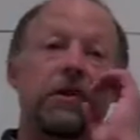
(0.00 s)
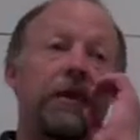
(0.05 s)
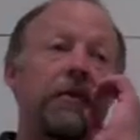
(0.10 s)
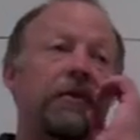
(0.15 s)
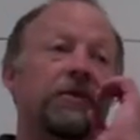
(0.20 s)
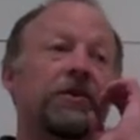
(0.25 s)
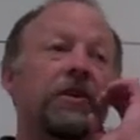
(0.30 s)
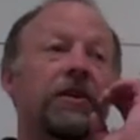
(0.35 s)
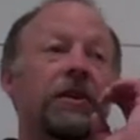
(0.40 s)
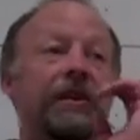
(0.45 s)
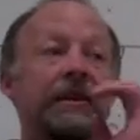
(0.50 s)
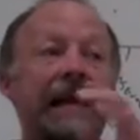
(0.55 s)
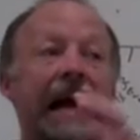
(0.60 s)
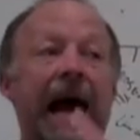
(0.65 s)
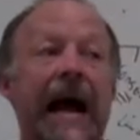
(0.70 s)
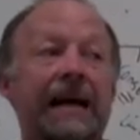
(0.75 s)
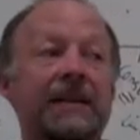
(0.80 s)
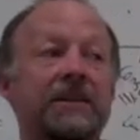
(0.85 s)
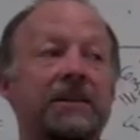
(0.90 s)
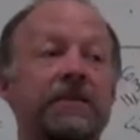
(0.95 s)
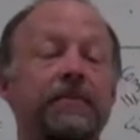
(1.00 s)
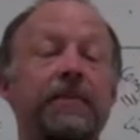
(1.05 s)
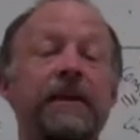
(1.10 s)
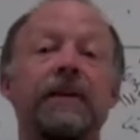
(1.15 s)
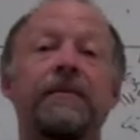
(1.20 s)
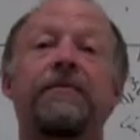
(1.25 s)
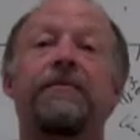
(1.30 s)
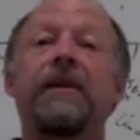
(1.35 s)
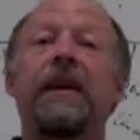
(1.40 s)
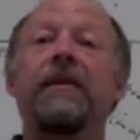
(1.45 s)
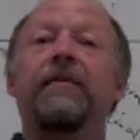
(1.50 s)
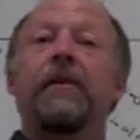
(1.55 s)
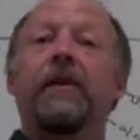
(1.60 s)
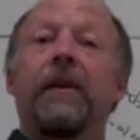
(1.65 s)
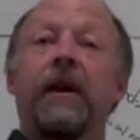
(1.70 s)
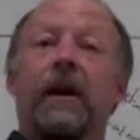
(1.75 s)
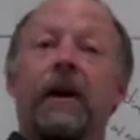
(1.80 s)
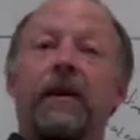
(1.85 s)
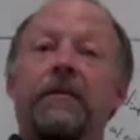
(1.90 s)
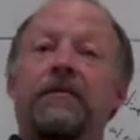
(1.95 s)
they were sort of the last to be in
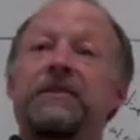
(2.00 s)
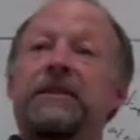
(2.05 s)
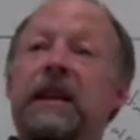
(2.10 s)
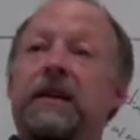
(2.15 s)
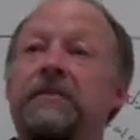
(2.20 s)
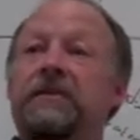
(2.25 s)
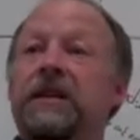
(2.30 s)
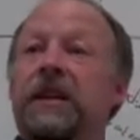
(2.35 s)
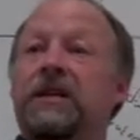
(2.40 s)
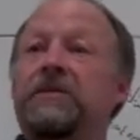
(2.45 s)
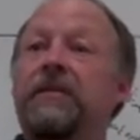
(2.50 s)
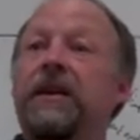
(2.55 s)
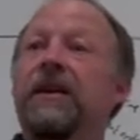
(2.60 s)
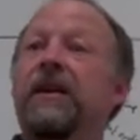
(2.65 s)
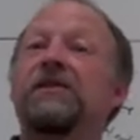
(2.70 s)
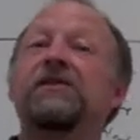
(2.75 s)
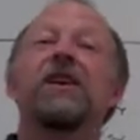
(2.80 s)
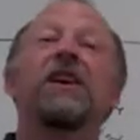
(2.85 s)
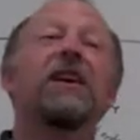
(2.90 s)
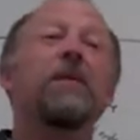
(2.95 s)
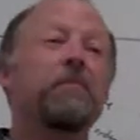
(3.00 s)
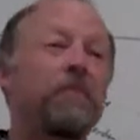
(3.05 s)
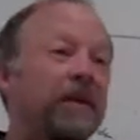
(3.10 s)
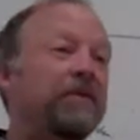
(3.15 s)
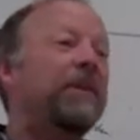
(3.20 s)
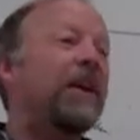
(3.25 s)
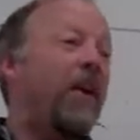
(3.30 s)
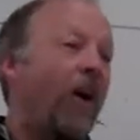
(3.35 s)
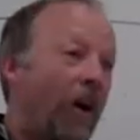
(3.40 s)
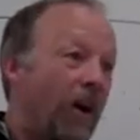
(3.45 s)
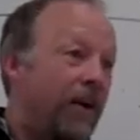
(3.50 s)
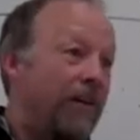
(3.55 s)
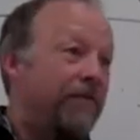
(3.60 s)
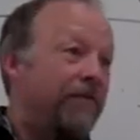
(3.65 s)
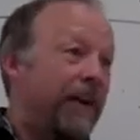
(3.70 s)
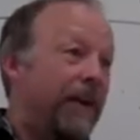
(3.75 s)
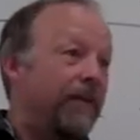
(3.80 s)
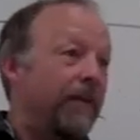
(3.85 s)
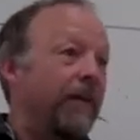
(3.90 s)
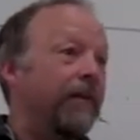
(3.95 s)
favor of same sex marriage, but they are in
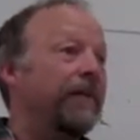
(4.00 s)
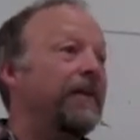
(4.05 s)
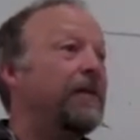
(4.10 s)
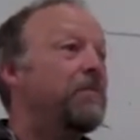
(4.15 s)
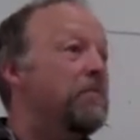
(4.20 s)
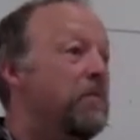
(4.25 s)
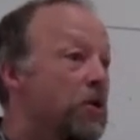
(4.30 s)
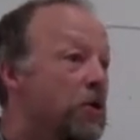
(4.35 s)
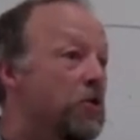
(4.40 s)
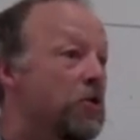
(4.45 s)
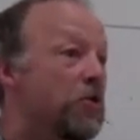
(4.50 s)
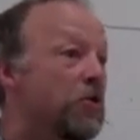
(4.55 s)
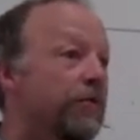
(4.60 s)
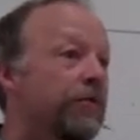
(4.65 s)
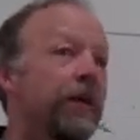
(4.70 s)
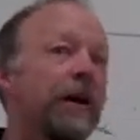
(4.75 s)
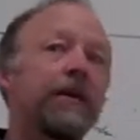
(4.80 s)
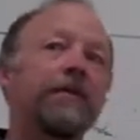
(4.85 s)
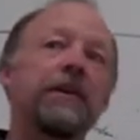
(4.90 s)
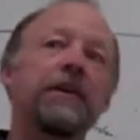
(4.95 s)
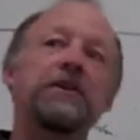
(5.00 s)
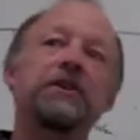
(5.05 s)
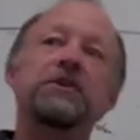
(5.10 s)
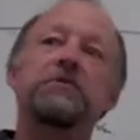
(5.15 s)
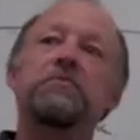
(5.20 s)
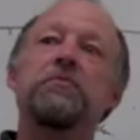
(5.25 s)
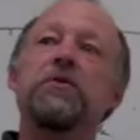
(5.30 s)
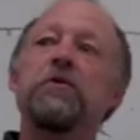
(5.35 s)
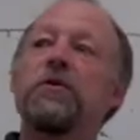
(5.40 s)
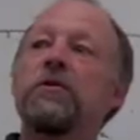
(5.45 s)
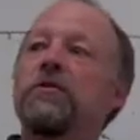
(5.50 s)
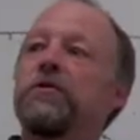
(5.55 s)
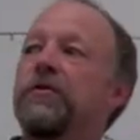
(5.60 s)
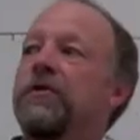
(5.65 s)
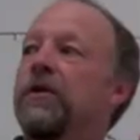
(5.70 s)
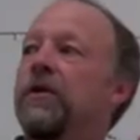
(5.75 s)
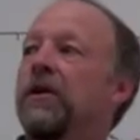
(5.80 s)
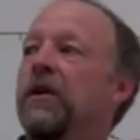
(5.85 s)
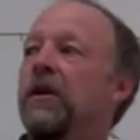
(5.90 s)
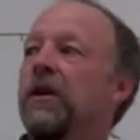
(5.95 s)
favor of it. They move, they just move
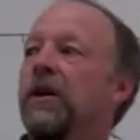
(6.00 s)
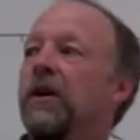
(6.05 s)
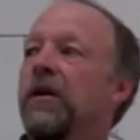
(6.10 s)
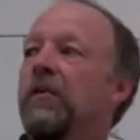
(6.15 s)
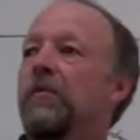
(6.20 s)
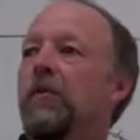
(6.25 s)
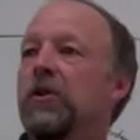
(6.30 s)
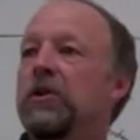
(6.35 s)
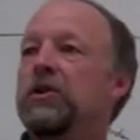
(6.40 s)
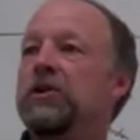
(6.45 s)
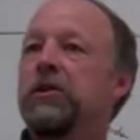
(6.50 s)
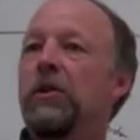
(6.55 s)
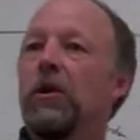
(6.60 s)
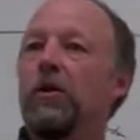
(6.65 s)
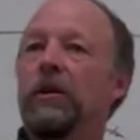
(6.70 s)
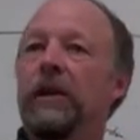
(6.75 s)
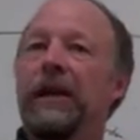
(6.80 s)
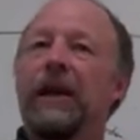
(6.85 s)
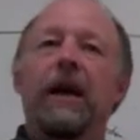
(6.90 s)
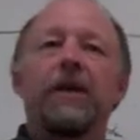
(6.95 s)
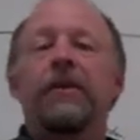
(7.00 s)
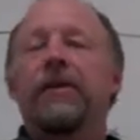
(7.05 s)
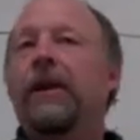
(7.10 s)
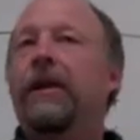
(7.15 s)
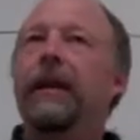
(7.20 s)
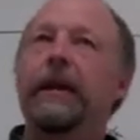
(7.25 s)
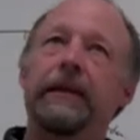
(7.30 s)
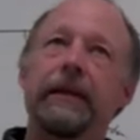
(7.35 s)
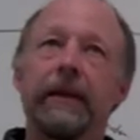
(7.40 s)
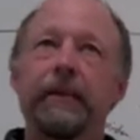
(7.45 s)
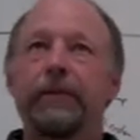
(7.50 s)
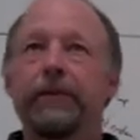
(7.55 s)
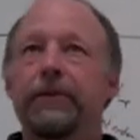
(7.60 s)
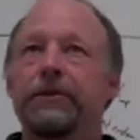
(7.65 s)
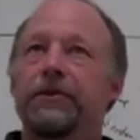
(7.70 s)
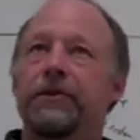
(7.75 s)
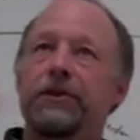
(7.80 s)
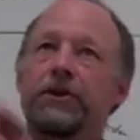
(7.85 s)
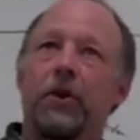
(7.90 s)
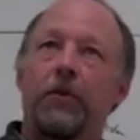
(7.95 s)
more slowly. They're not like liberals;
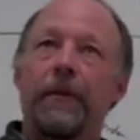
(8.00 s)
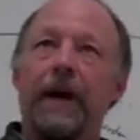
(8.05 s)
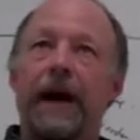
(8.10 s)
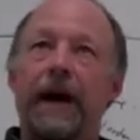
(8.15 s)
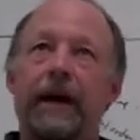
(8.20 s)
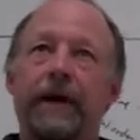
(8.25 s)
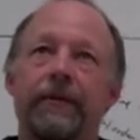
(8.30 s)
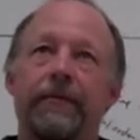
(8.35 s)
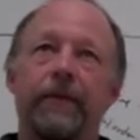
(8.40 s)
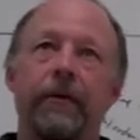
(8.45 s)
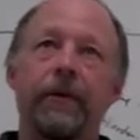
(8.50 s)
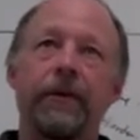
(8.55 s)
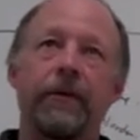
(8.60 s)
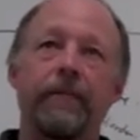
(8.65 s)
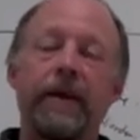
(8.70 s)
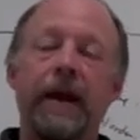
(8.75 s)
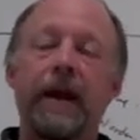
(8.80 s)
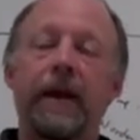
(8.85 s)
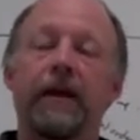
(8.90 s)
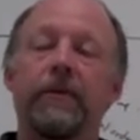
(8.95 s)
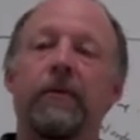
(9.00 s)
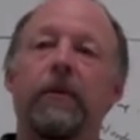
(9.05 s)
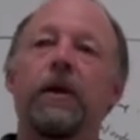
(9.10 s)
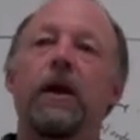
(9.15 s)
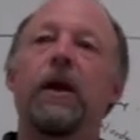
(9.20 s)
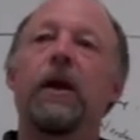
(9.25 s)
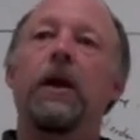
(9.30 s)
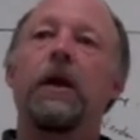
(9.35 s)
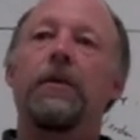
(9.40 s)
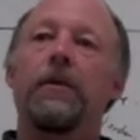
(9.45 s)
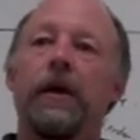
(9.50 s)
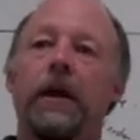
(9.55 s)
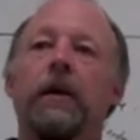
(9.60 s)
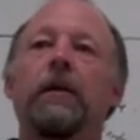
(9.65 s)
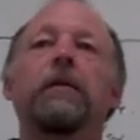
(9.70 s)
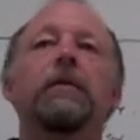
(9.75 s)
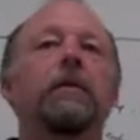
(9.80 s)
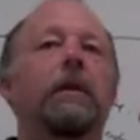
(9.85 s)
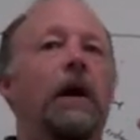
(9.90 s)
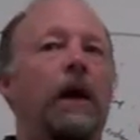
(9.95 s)
they just go back and forth and back and forth. They're
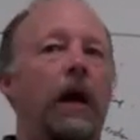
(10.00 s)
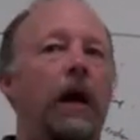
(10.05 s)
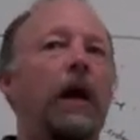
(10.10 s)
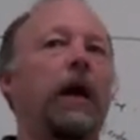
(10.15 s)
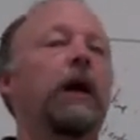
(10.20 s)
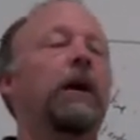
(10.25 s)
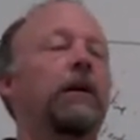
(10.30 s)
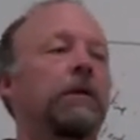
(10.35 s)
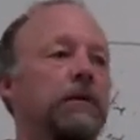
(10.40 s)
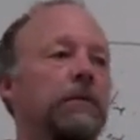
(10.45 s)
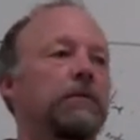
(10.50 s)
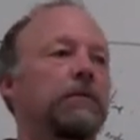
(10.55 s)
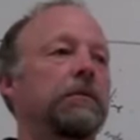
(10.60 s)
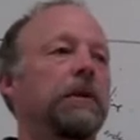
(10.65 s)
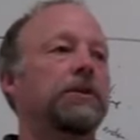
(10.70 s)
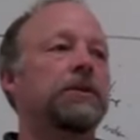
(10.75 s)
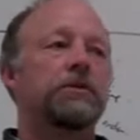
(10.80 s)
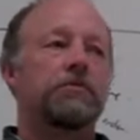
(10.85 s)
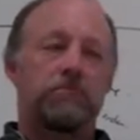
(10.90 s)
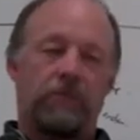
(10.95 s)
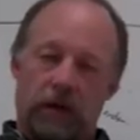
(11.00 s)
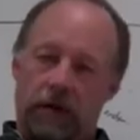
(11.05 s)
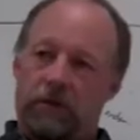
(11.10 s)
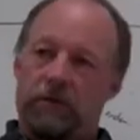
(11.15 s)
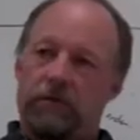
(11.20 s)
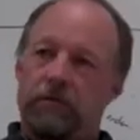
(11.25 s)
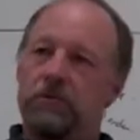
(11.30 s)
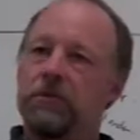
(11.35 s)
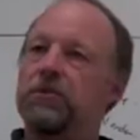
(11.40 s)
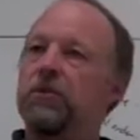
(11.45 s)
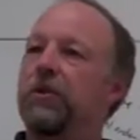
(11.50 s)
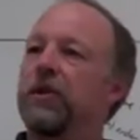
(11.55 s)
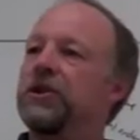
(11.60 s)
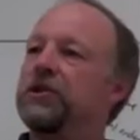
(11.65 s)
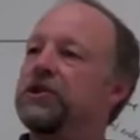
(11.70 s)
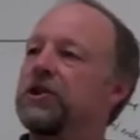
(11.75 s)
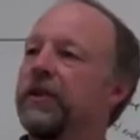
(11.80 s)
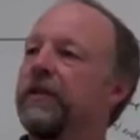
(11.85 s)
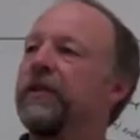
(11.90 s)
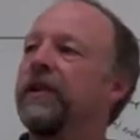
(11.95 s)
hey, let's you know. So
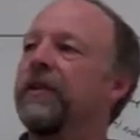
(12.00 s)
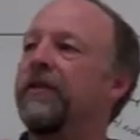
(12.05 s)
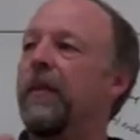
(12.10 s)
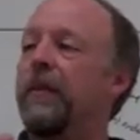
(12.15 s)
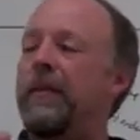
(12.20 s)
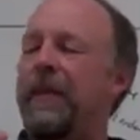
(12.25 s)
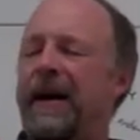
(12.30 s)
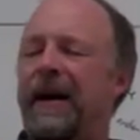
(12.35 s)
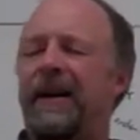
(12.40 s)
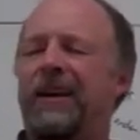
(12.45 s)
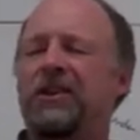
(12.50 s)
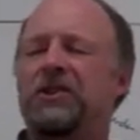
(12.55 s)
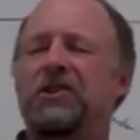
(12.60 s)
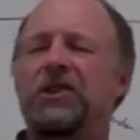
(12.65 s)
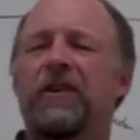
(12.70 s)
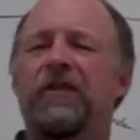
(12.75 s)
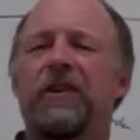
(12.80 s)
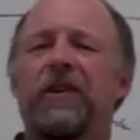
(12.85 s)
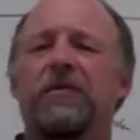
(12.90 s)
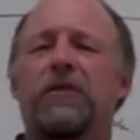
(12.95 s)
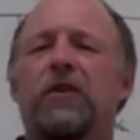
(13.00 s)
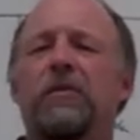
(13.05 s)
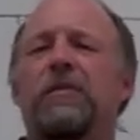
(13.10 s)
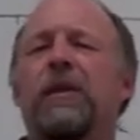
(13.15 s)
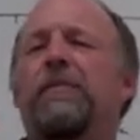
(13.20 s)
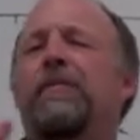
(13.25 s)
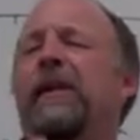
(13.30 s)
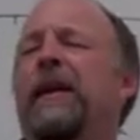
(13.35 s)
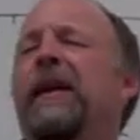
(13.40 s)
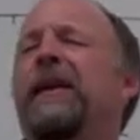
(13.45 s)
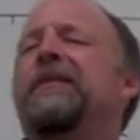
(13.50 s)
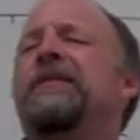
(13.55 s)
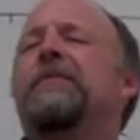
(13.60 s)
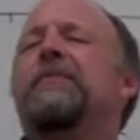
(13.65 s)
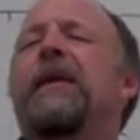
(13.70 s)
conservative, a conservative could be painted